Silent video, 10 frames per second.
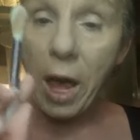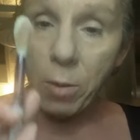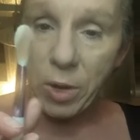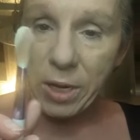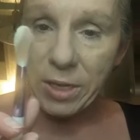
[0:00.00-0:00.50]

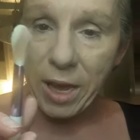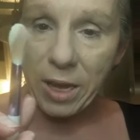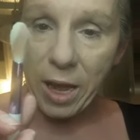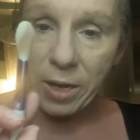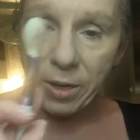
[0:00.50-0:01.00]
I'm going to take
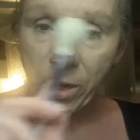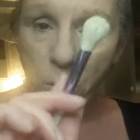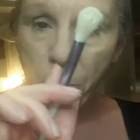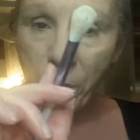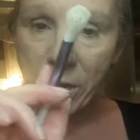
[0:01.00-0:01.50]
a little
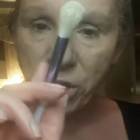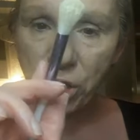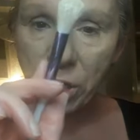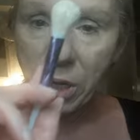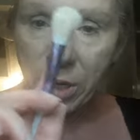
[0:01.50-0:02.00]

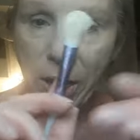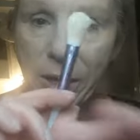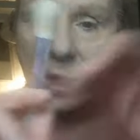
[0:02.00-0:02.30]
brush like